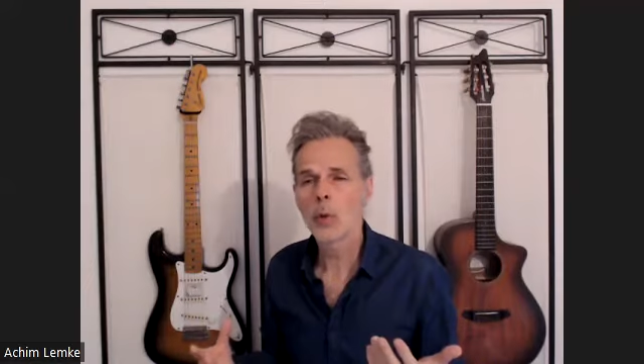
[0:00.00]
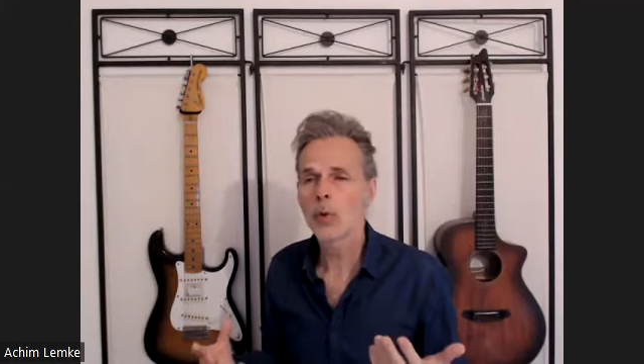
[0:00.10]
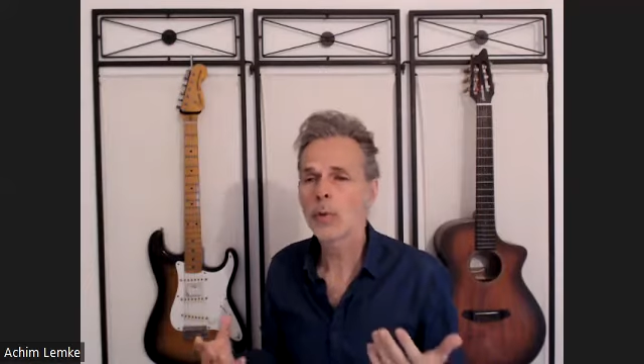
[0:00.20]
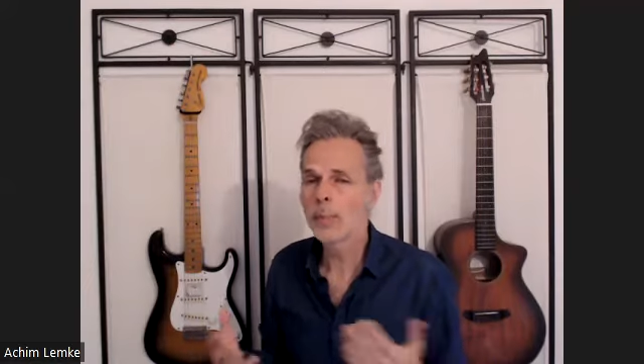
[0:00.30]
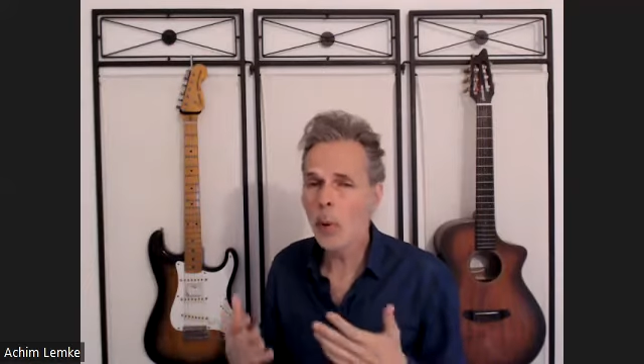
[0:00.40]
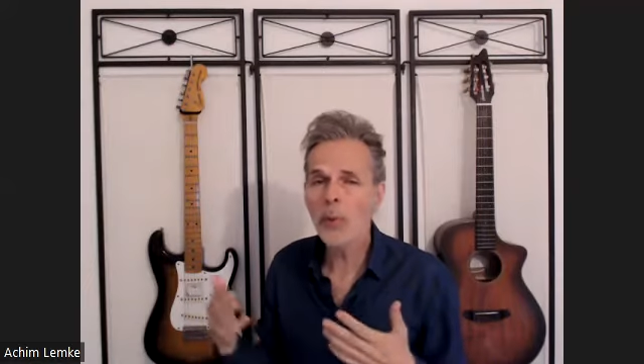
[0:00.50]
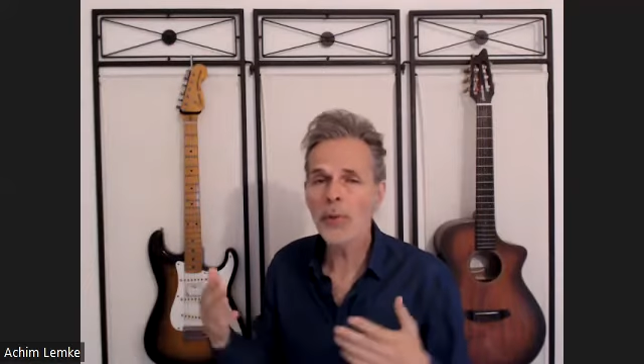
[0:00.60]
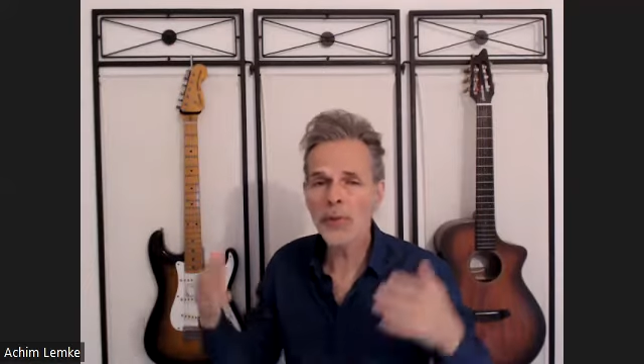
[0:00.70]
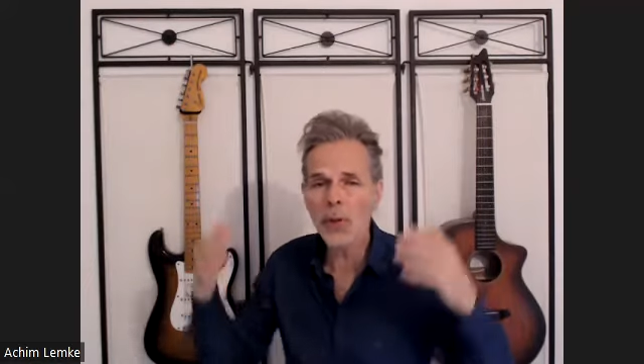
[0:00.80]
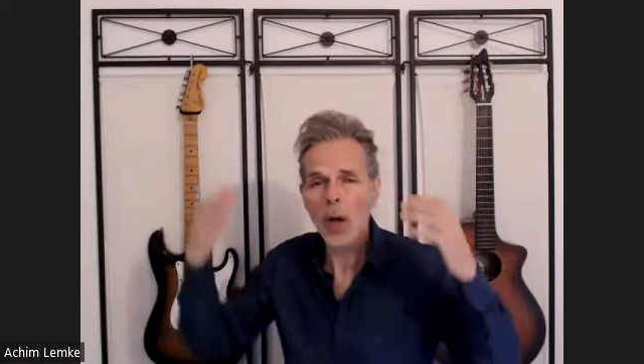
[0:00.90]
to use both
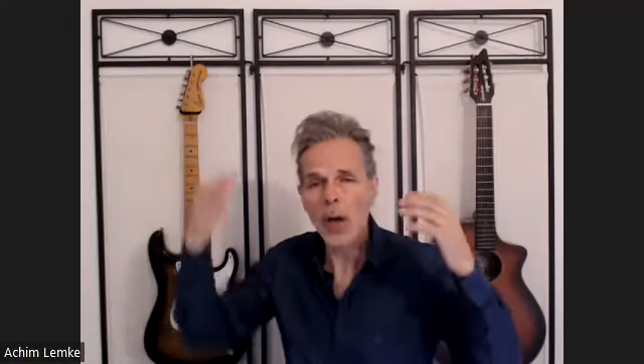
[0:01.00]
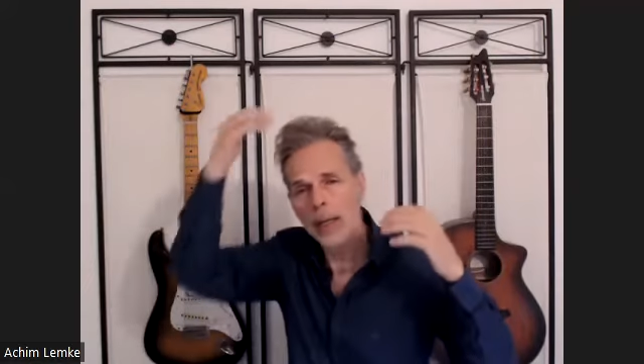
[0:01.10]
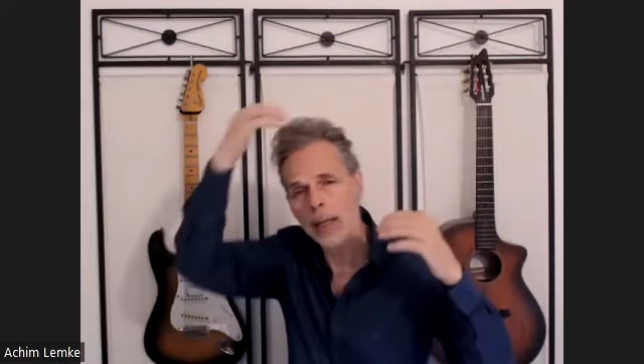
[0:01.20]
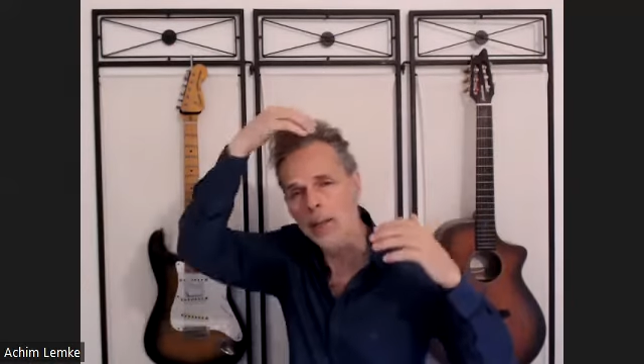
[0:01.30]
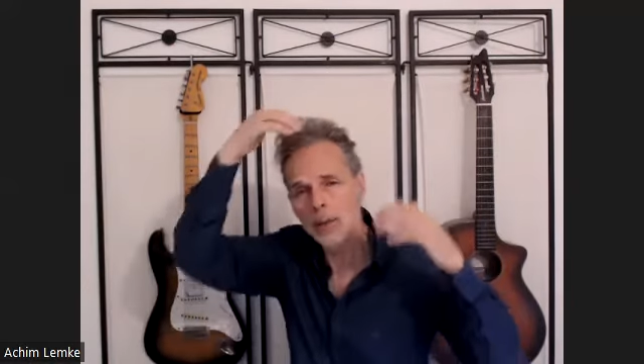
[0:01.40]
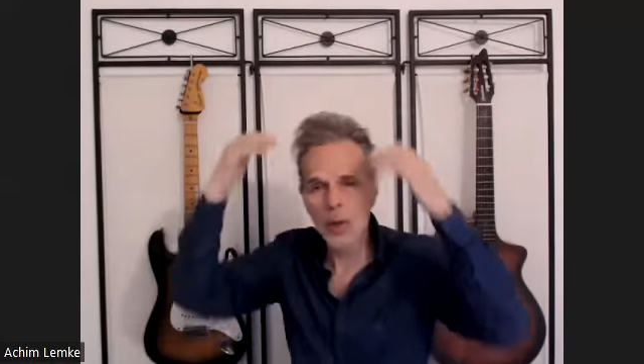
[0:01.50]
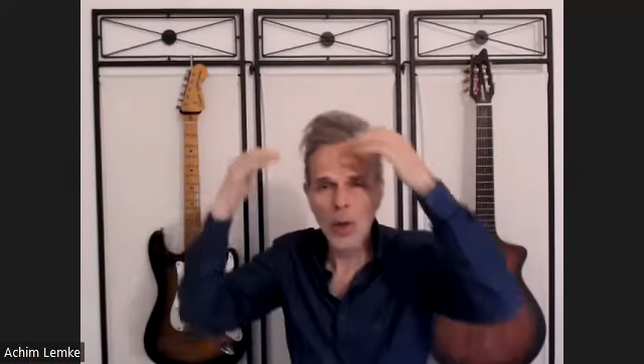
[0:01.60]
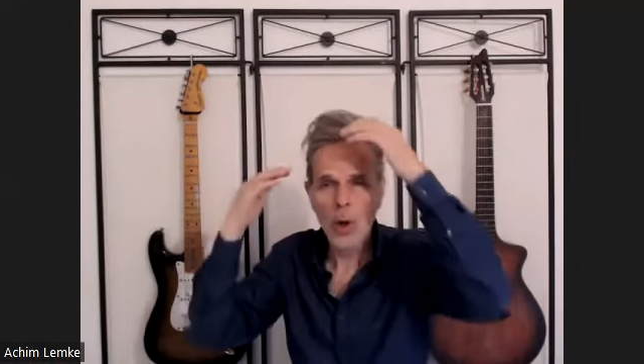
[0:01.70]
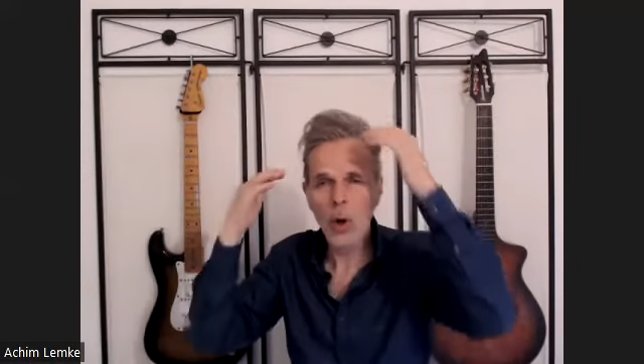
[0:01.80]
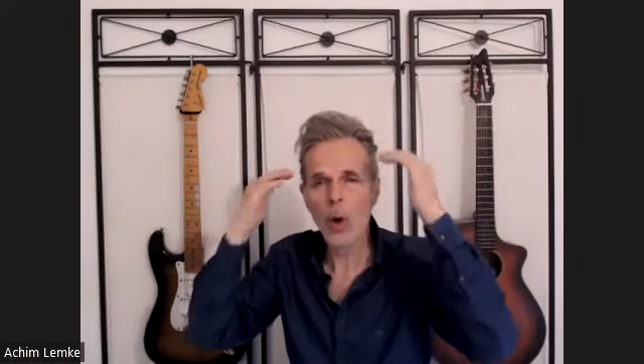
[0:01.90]
sides
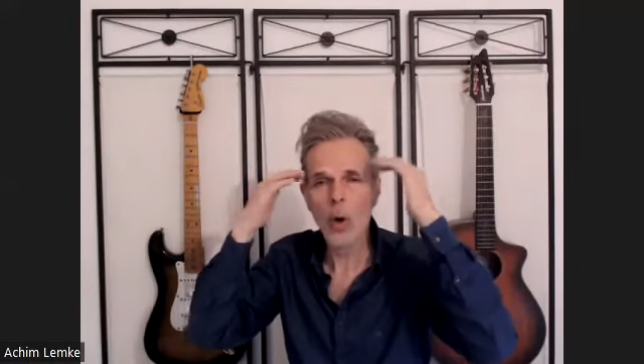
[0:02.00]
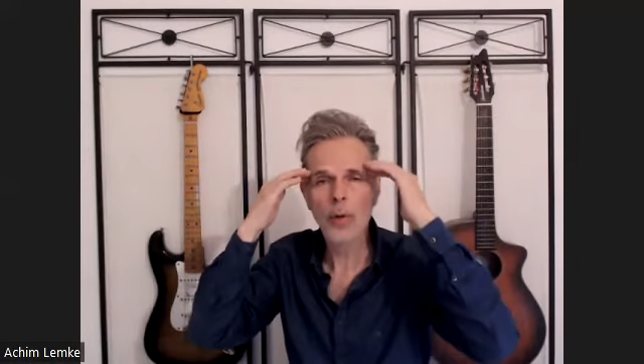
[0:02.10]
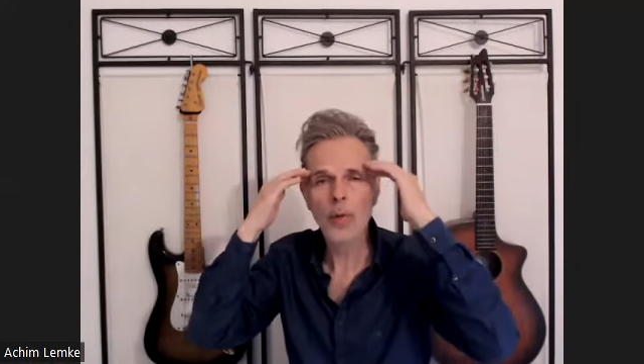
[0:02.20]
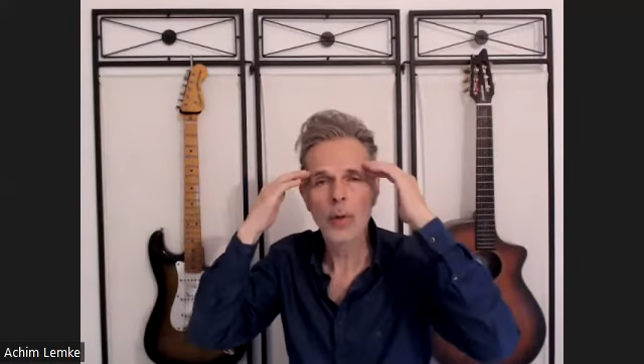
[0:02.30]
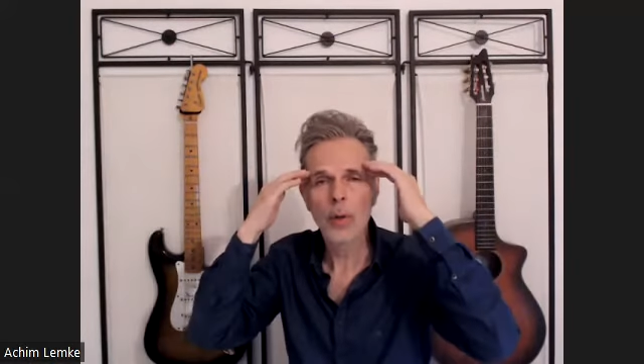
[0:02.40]
of